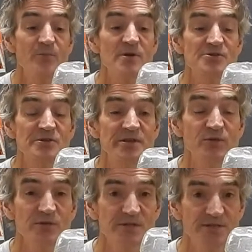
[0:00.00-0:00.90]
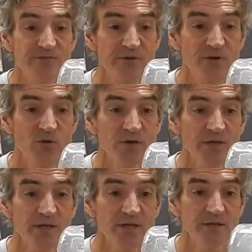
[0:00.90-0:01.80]
pressure decreases very
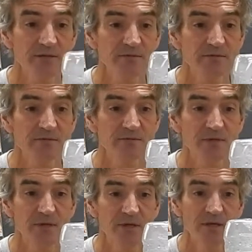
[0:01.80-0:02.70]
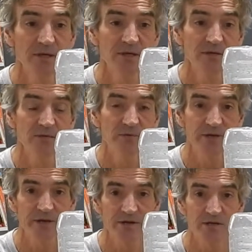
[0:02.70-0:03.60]
quickly, we
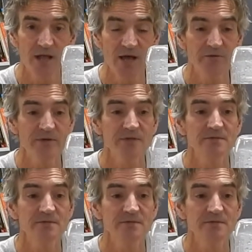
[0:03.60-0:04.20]
get our cloud.